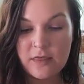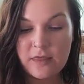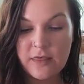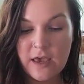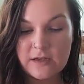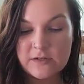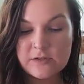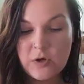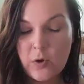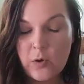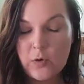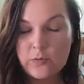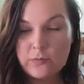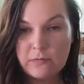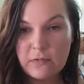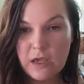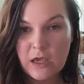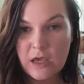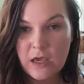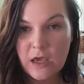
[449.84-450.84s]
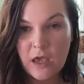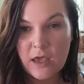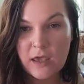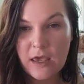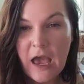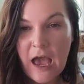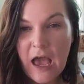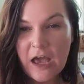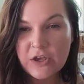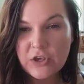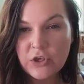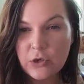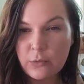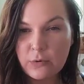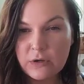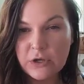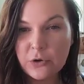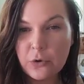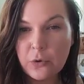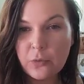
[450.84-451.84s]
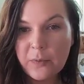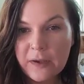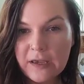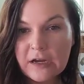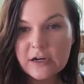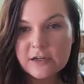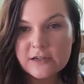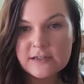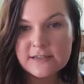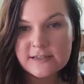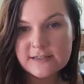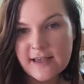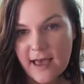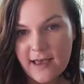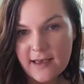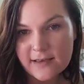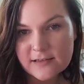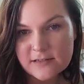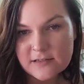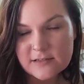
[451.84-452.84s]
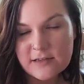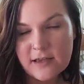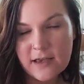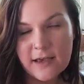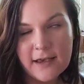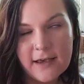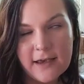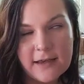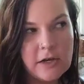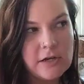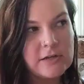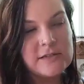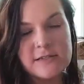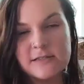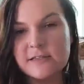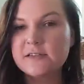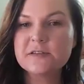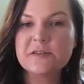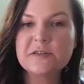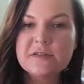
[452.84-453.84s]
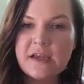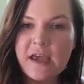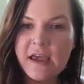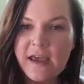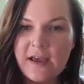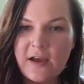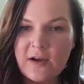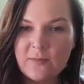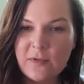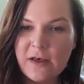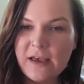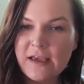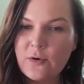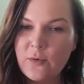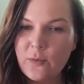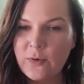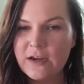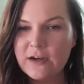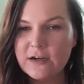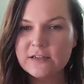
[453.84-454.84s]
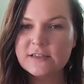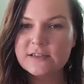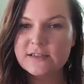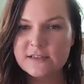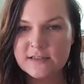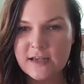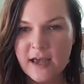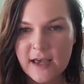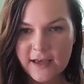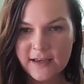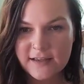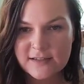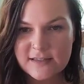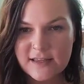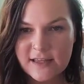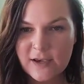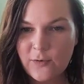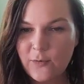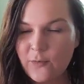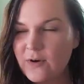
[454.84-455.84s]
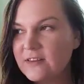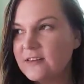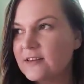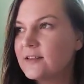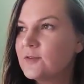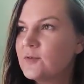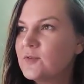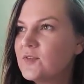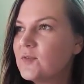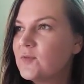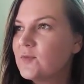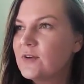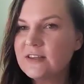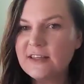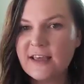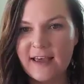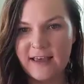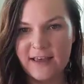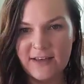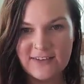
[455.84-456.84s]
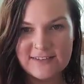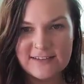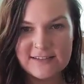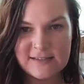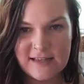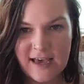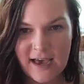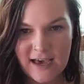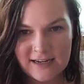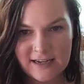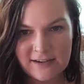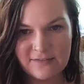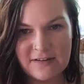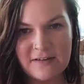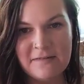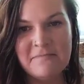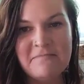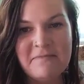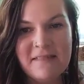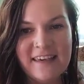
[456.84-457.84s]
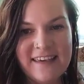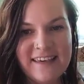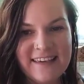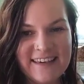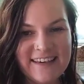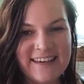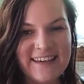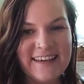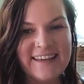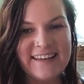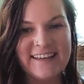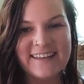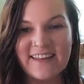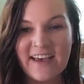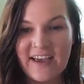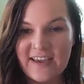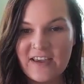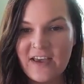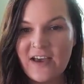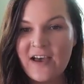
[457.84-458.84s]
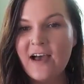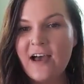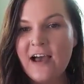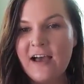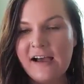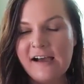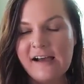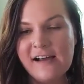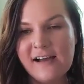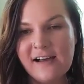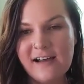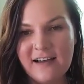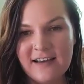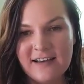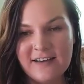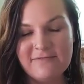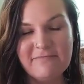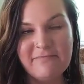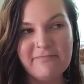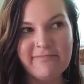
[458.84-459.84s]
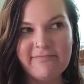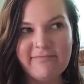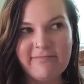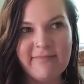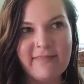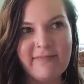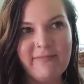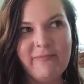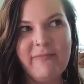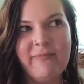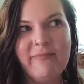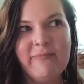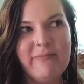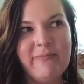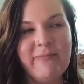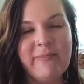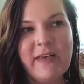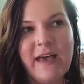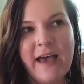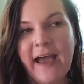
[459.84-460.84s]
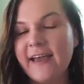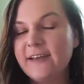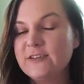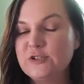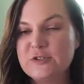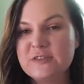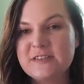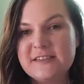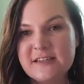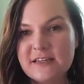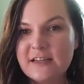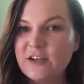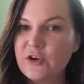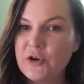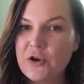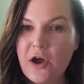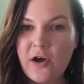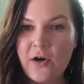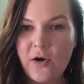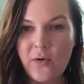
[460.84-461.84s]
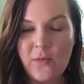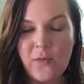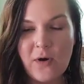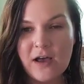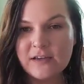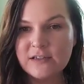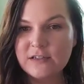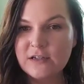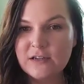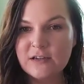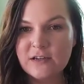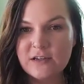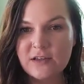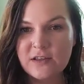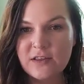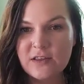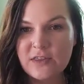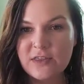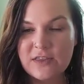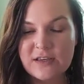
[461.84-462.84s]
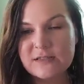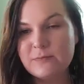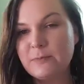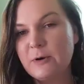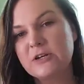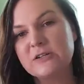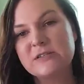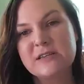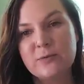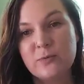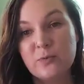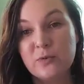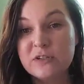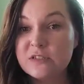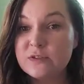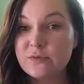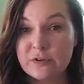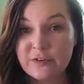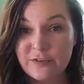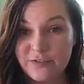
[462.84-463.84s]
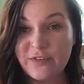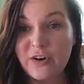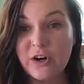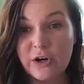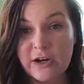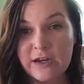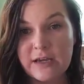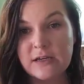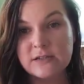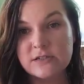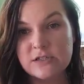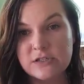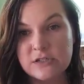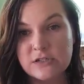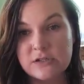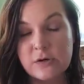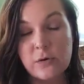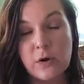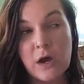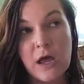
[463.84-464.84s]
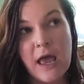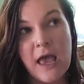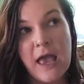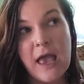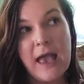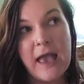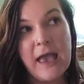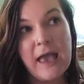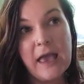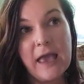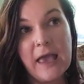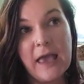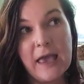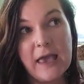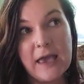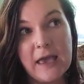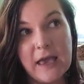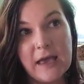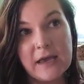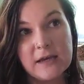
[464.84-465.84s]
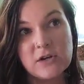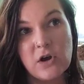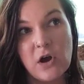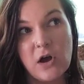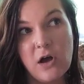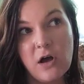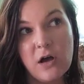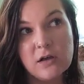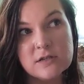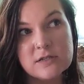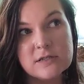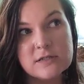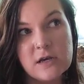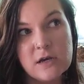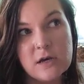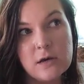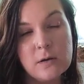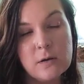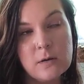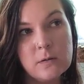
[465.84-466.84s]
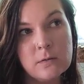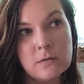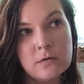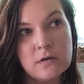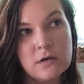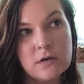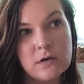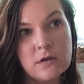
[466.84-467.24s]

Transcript: they told me, Yeah, you and your weird sex. And to this day, I'm like, weird sex? Like what what the hell does that even mean? like, um, I just didn't know what this person was referring to. And also